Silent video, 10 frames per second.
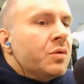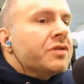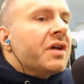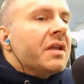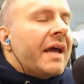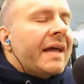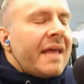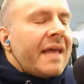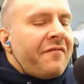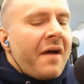still like
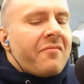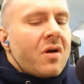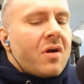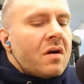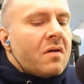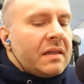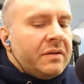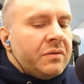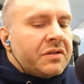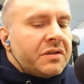if I recall correctly,
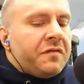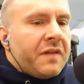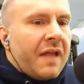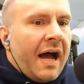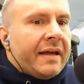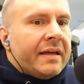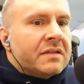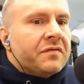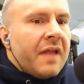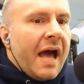you were still flying
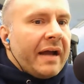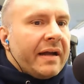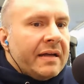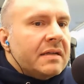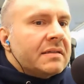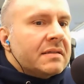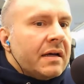his flag, as they say.